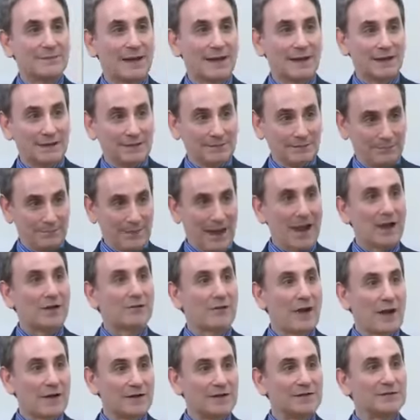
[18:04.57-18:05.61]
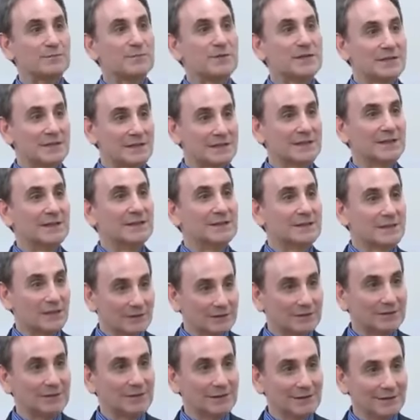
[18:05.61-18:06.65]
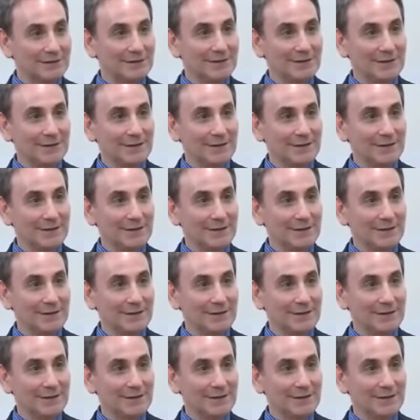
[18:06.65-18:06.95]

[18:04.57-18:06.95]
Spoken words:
My background is business consulting.